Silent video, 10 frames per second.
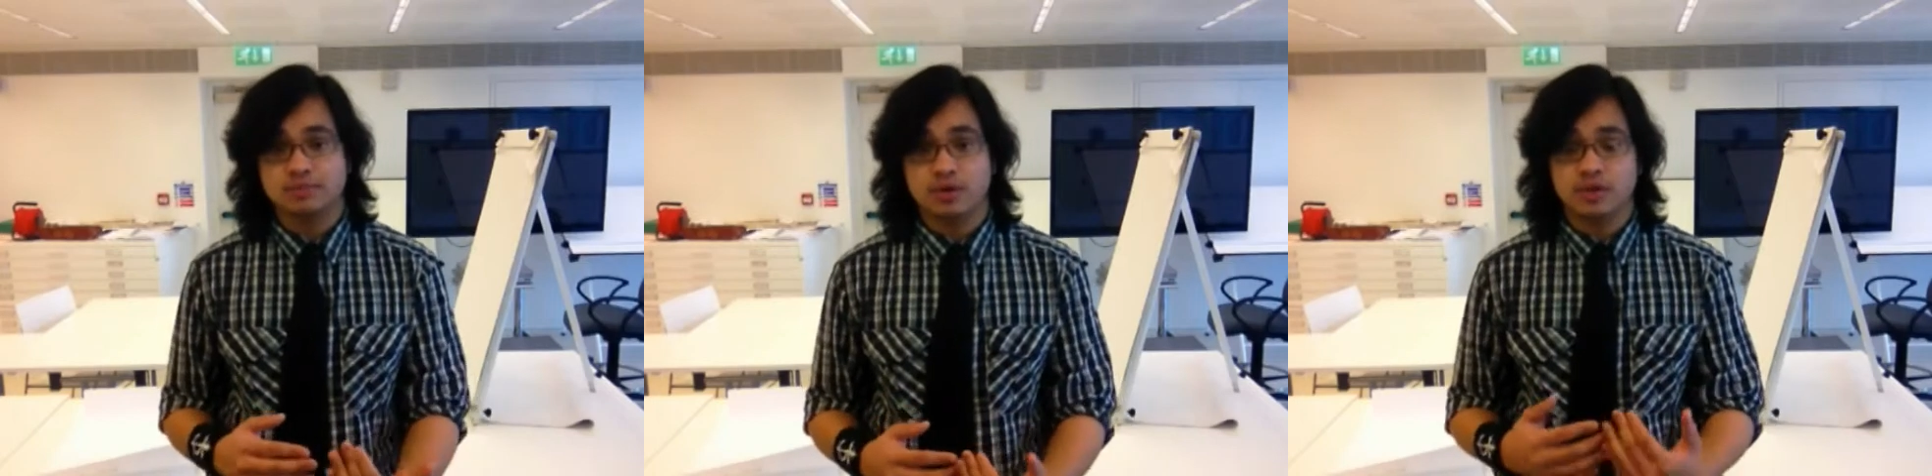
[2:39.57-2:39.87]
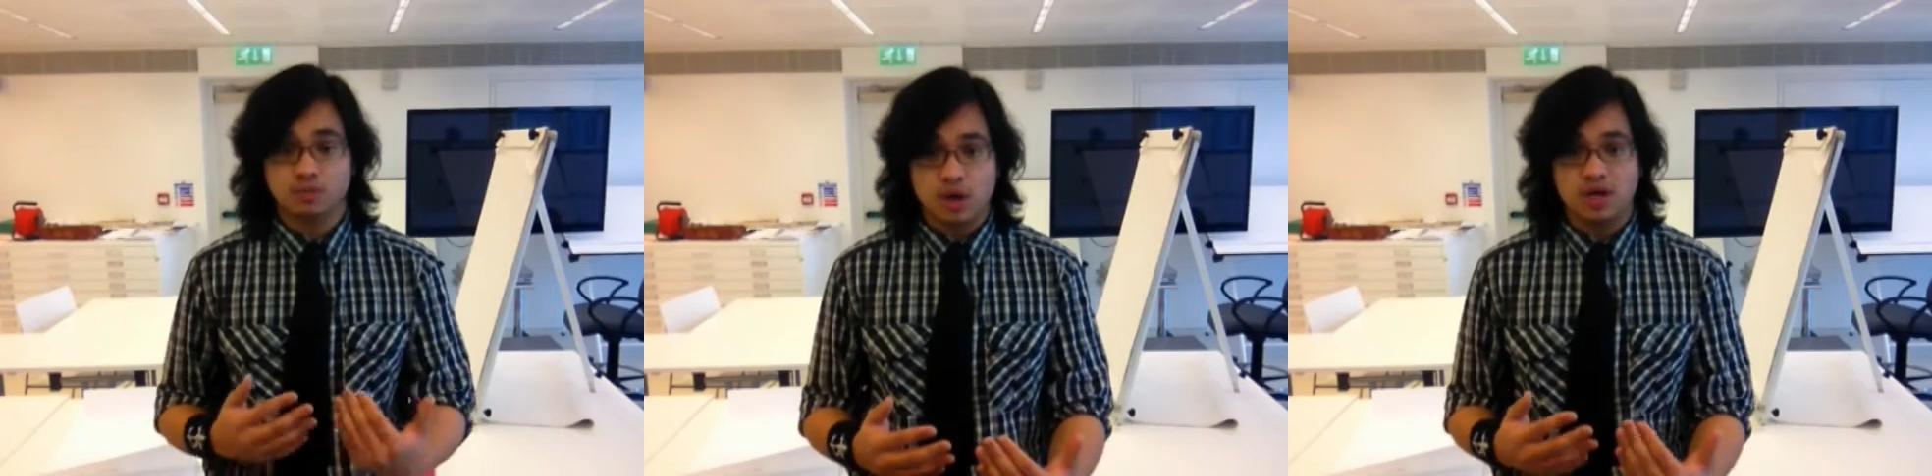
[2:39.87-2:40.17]
point
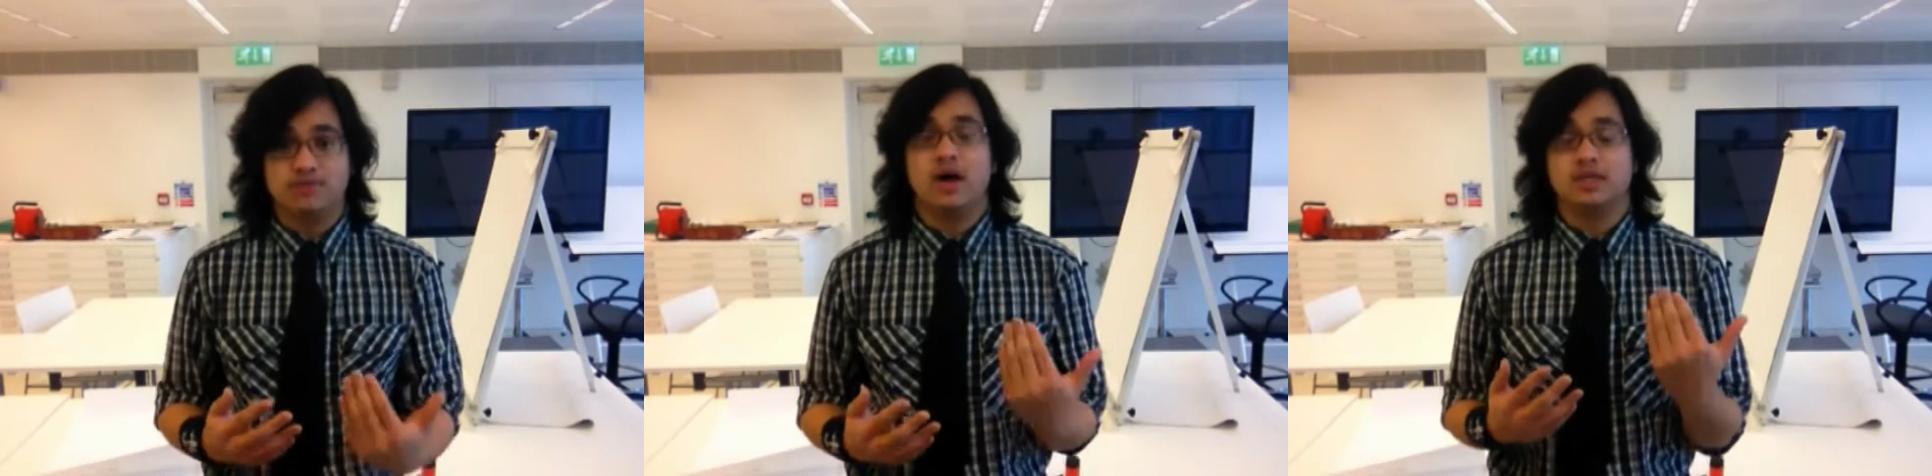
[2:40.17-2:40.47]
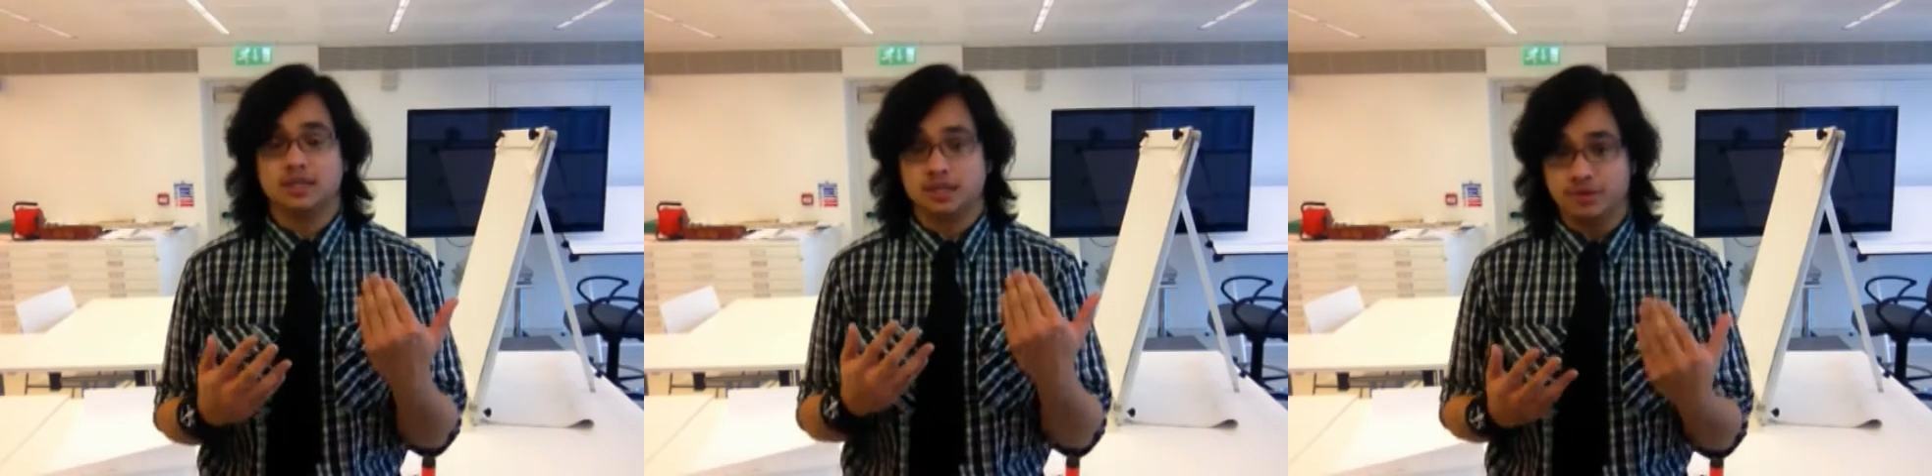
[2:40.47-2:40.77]
the work of
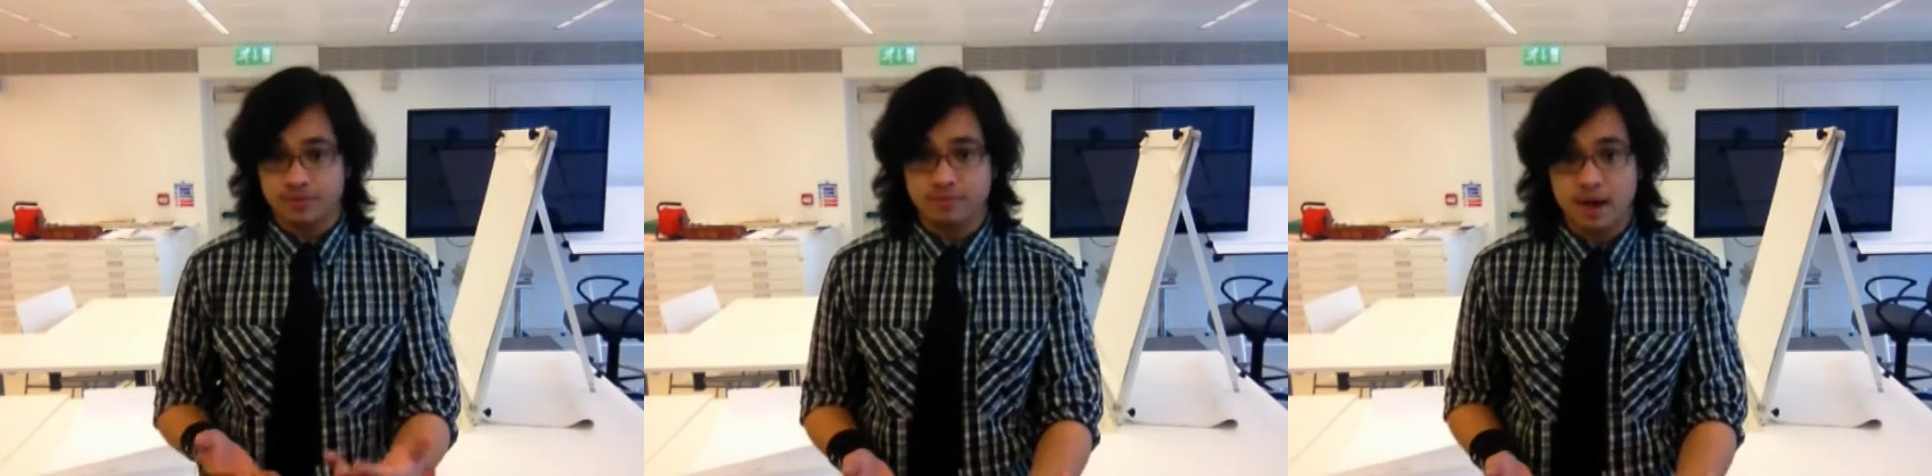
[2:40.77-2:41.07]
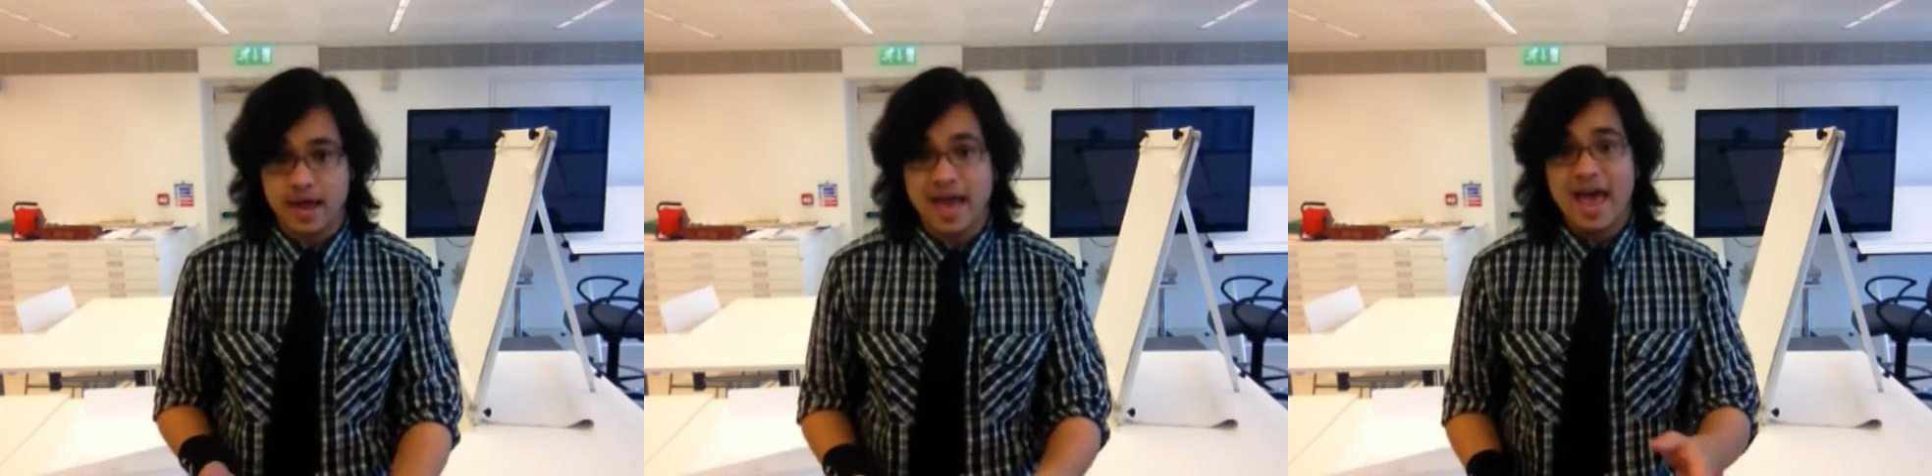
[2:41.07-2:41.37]
artists you
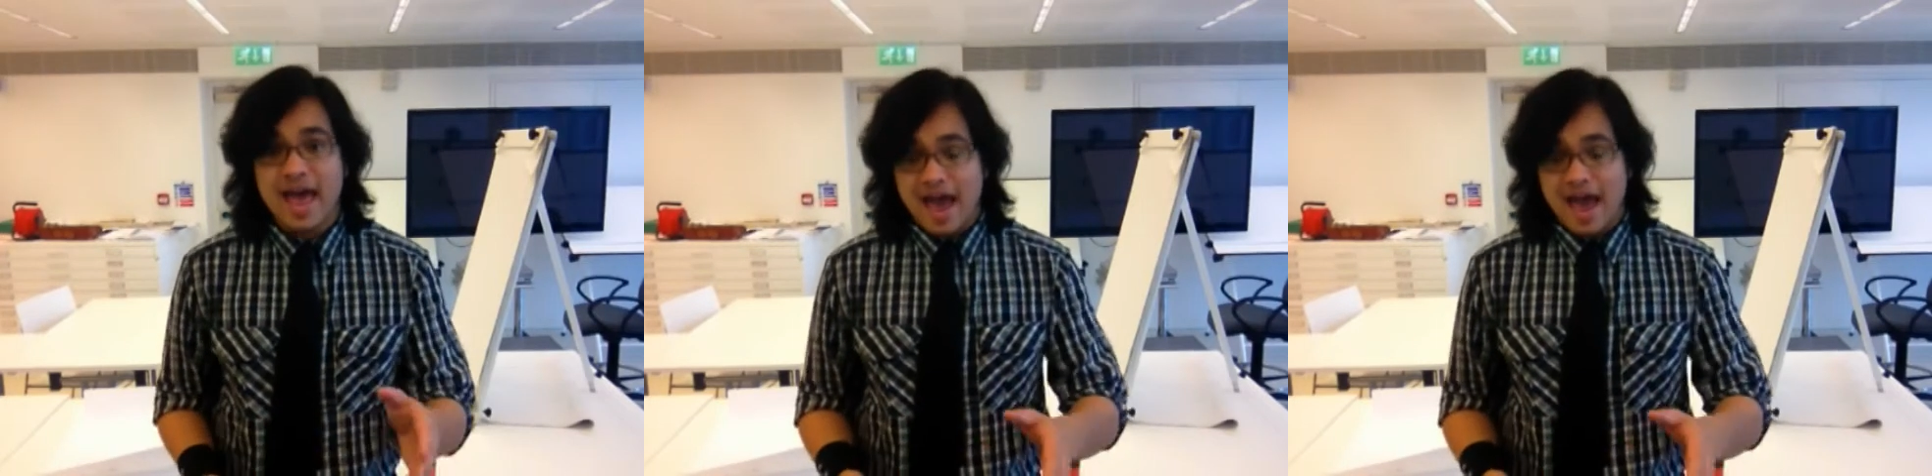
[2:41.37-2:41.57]
admire